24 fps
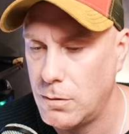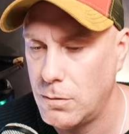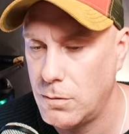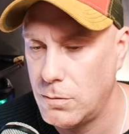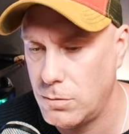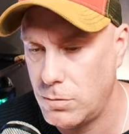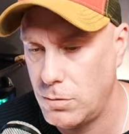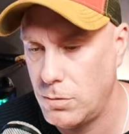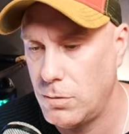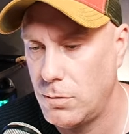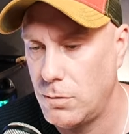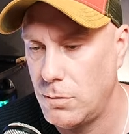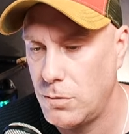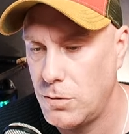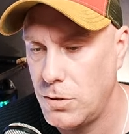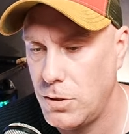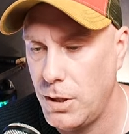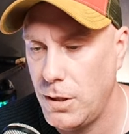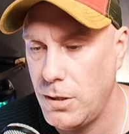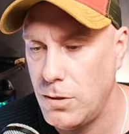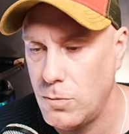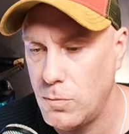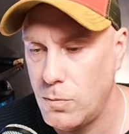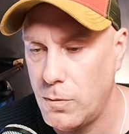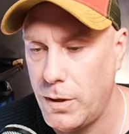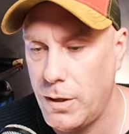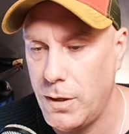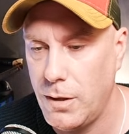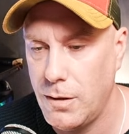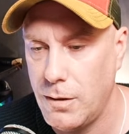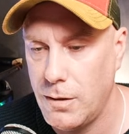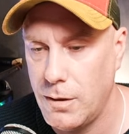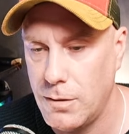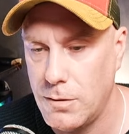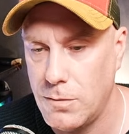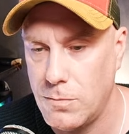True. Change
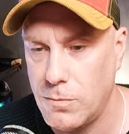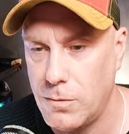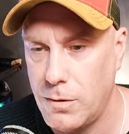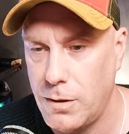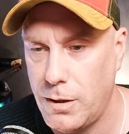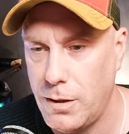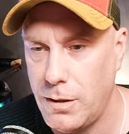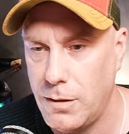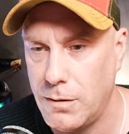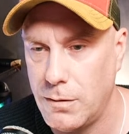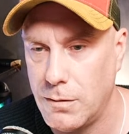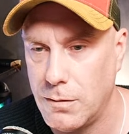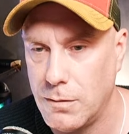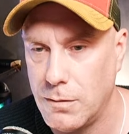when. That's what I...